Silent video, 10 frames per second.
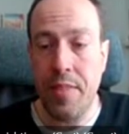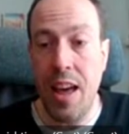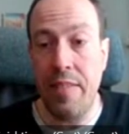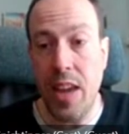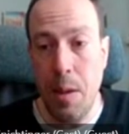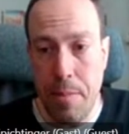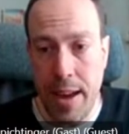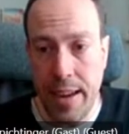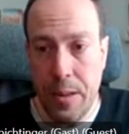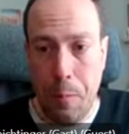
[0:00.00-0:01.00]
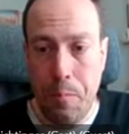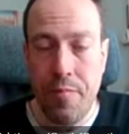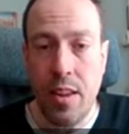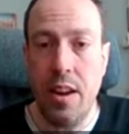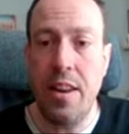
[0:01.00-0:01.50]
under impact.
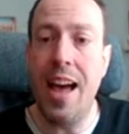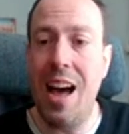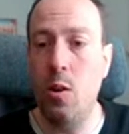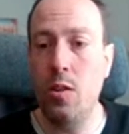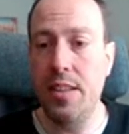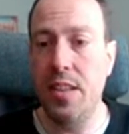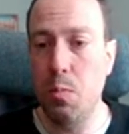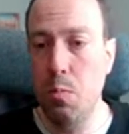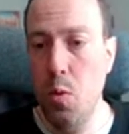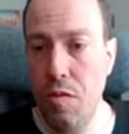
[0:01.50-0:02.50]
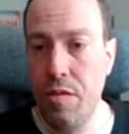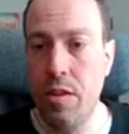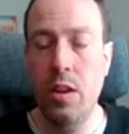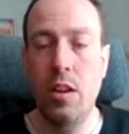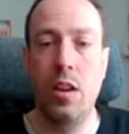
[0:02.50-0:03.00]
Now this has moved